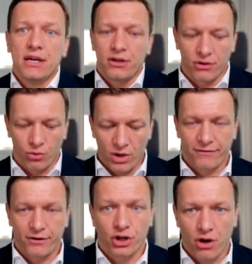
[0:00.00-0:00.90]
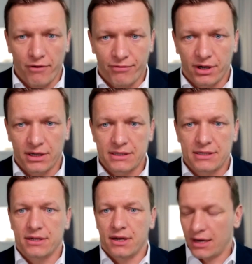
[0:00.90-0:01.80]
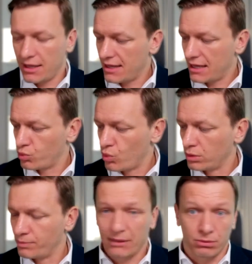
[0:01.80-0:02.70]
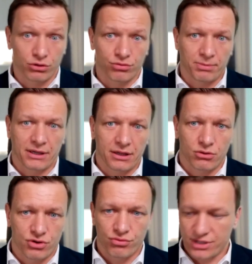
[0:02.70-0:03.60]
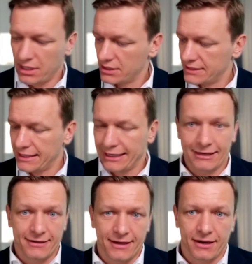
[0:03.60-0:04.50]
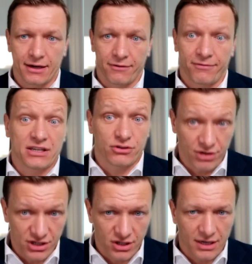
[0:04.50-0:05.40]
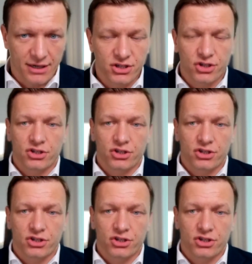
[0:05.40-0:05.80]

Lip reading: We are very confident that we will be able to replicate those results in phase 3 studies.